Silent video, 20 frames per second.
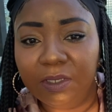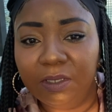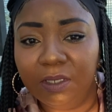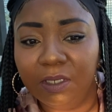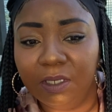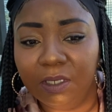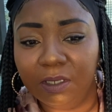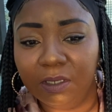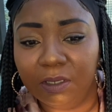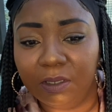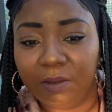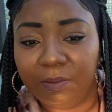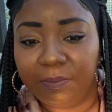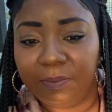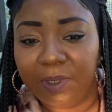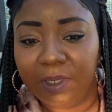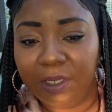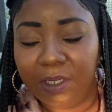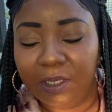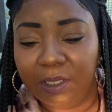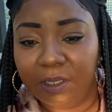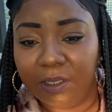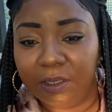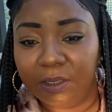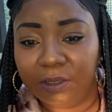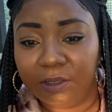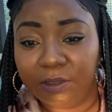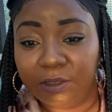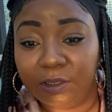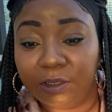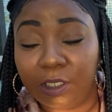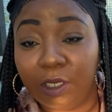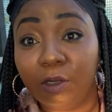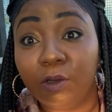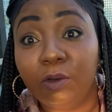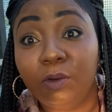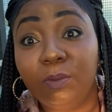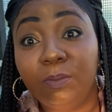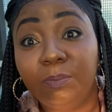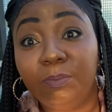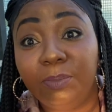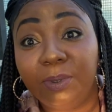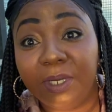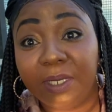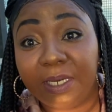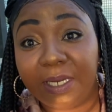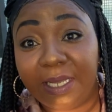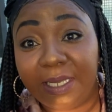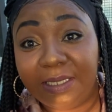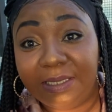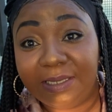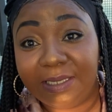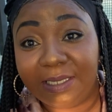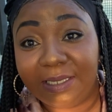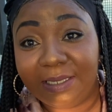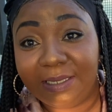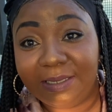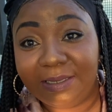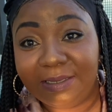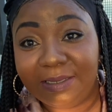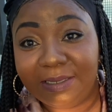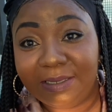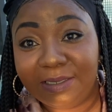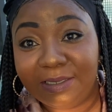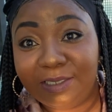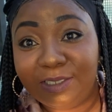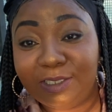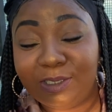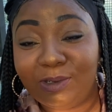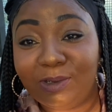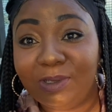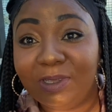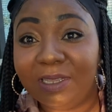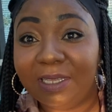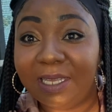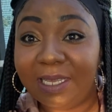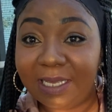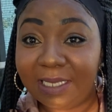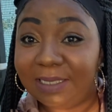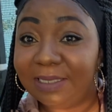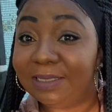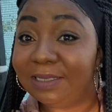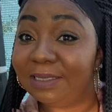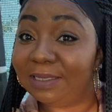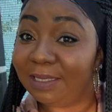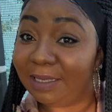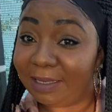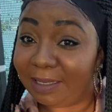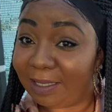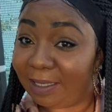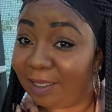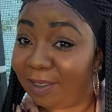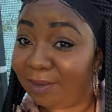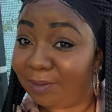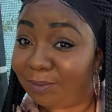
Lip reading: But I did it. So let's see